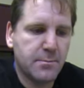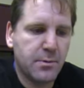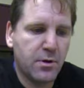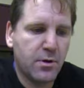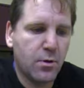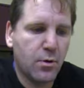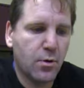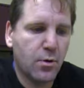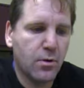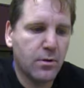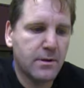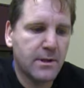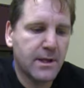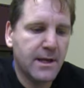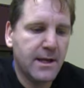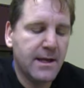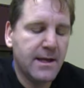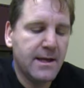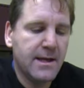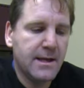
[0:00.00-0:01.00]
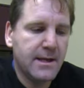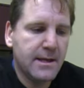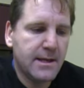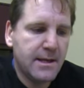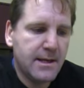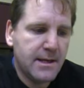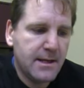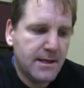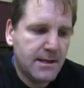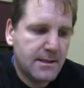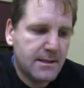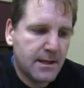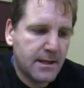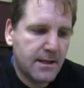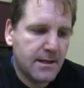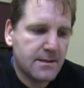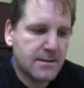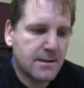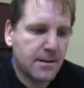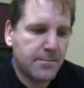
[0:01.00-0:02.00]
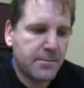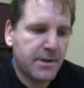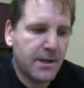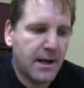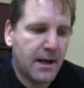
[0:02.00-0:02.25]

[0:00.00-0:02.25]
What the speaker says: Behold, he takes up the